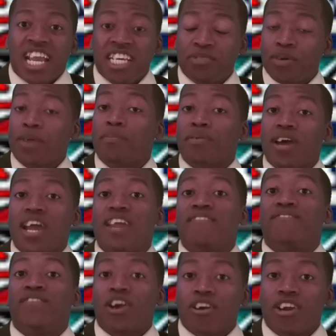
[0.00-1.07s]
He's been
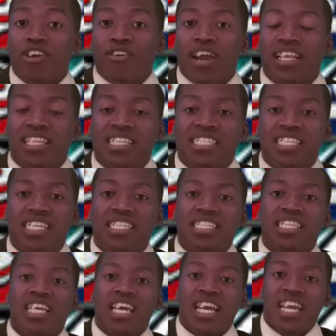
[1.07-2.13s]
playing very great this
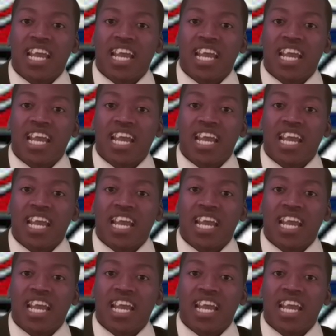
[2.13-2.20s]
season.